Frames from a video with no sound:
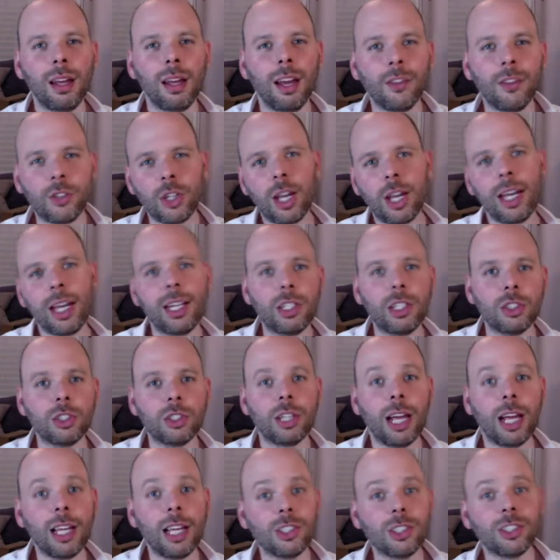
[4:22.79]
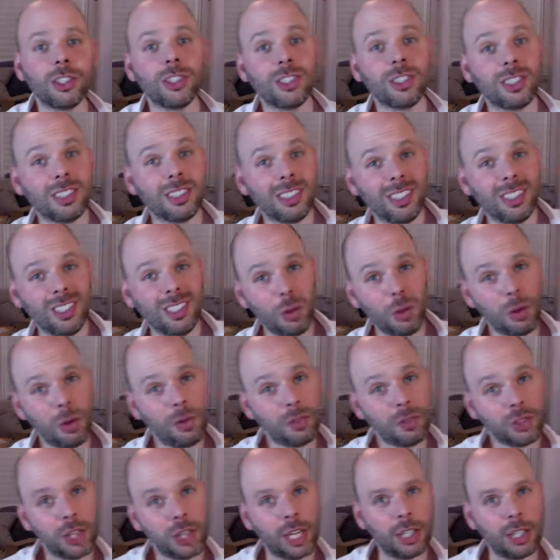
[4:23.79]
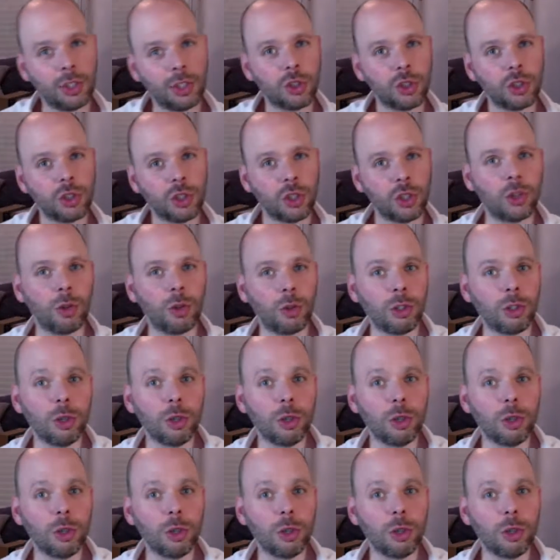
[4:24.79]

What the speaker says: have changed, as you have changed too.